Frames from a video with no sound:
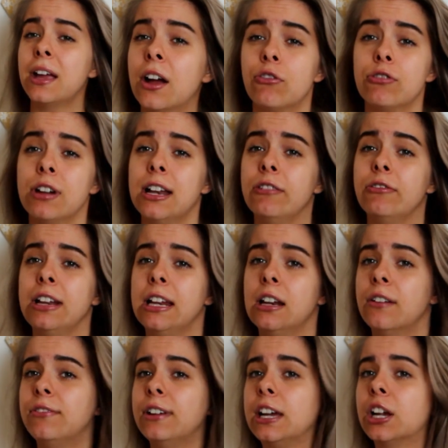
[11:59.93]
a really, really
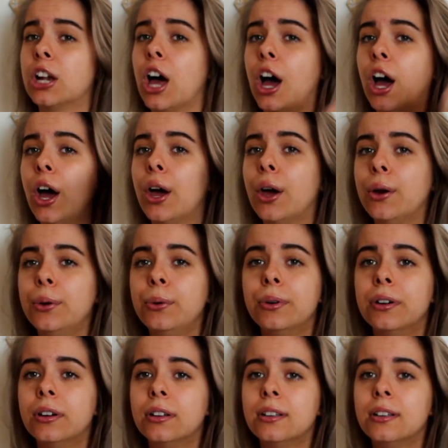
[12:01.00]
lovely glow.